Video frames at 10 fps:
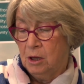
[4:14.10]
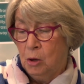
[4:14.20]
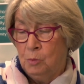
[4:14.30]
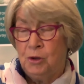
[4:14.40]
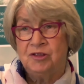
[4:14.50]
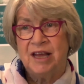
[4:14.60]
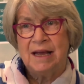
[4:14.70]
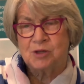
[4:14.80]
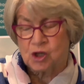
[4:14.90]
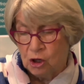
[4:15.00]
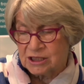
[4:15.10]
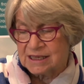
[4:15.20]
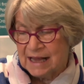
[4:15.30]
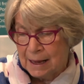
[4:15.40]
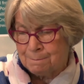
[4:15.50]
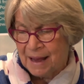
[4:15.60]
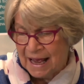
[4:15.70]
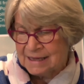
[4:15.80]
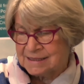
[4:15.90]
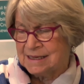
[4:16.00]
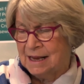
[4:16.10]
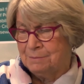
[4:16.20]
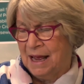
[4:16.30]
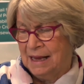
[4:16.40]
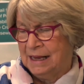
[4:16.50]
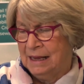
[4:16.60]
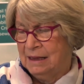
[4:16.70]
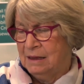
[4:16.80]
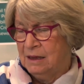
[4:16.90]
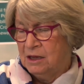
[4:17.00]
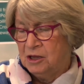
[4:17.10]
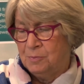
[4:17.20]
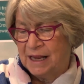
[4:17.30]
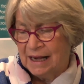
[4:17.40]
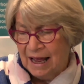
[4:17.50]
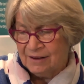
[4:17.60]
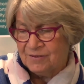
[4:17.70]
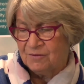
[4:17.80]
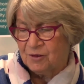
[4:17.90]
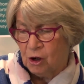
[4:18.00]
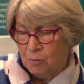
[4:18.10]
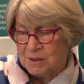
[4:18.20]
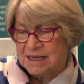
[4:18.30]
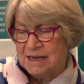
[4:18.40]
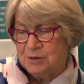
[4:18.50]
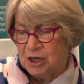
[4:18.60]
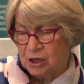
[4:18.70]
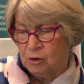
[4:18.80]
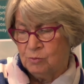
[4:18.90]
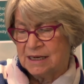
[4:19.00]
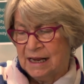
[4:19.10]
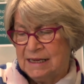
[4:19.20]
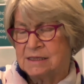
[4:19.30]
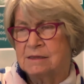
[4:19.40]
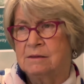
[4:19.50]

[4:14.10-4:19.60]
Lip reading: Put them scones in that bag, says Aunt Maggie. You'd be glad of them for a cup of tea when you get home tonight.